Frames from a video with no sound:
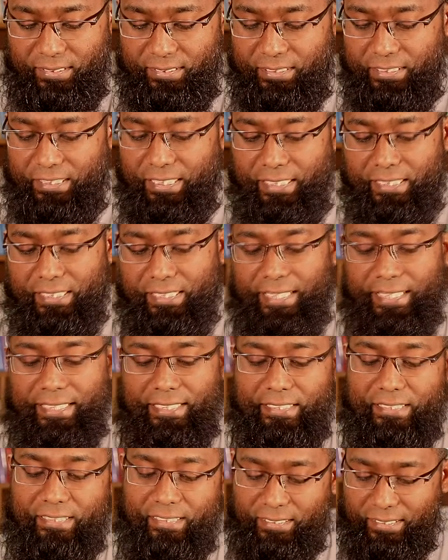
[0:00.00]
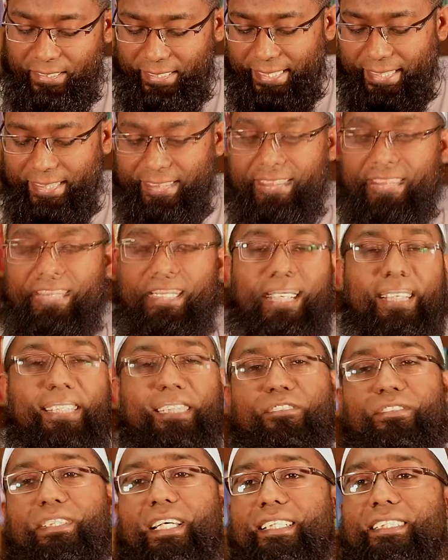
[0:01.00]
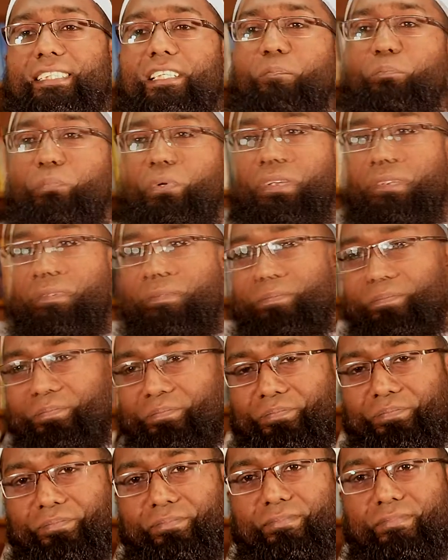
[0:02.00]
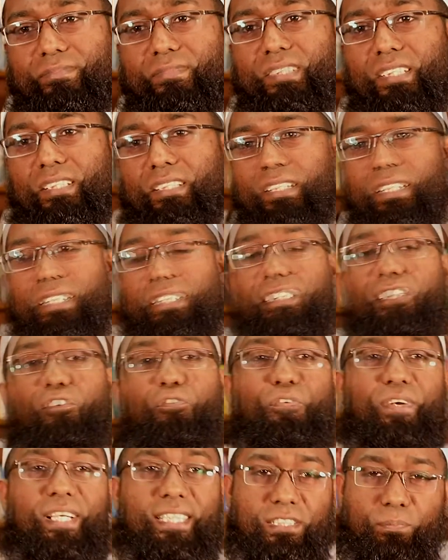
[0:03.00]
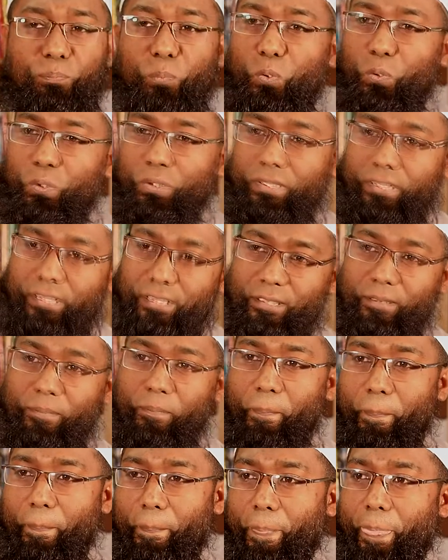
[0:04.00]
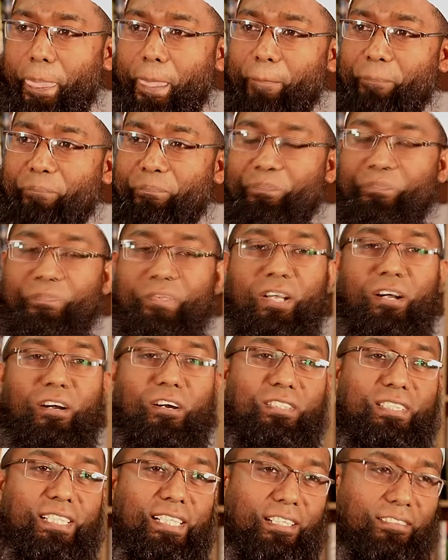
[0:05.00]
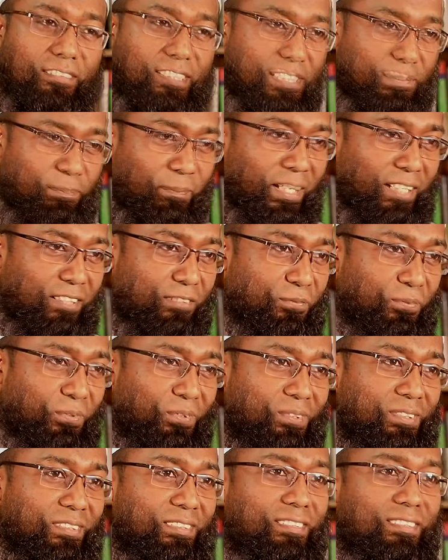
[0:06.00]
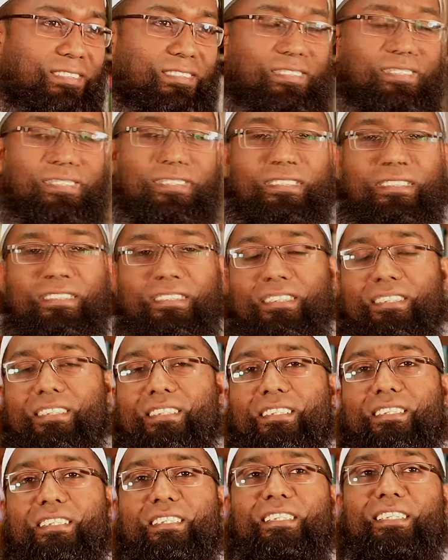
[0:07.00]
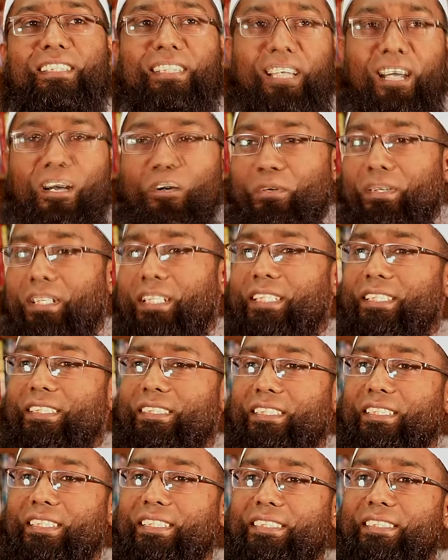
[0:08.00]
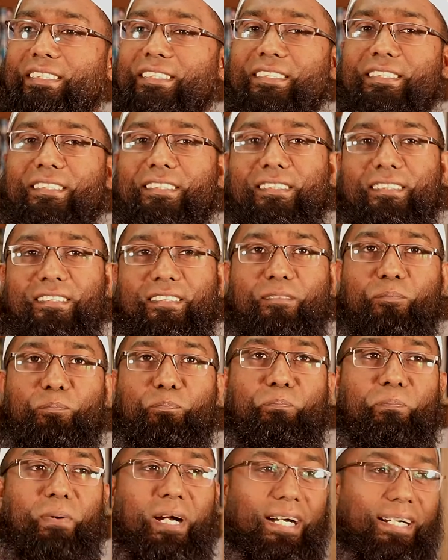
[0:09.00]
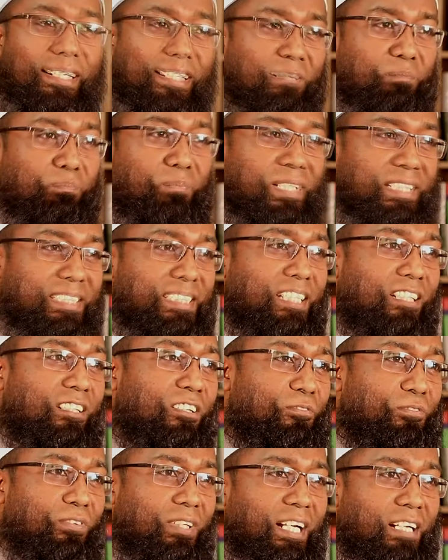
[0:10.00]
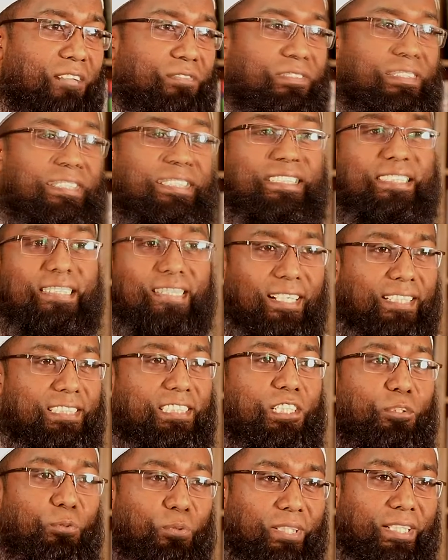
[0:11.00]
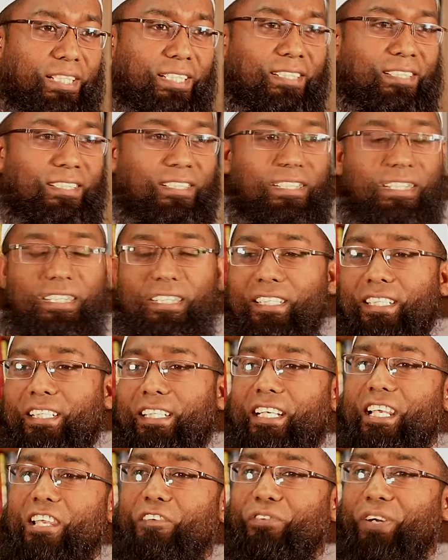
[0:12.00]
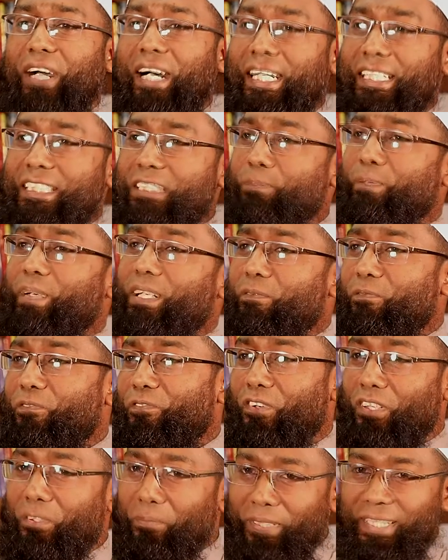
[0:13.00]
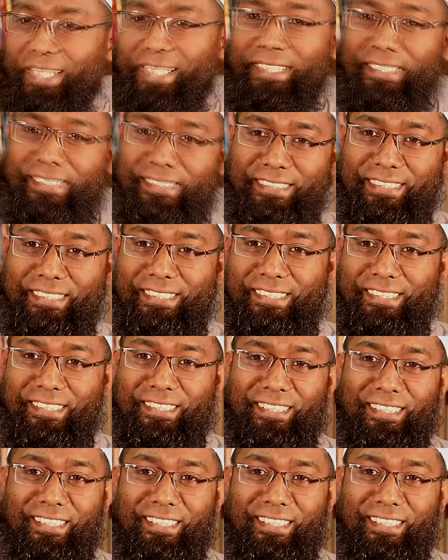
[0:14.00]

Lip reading: just I can cite you the example. The Facebook or the smartphone nowadays is part and parcel of life in such a way, if husband forbids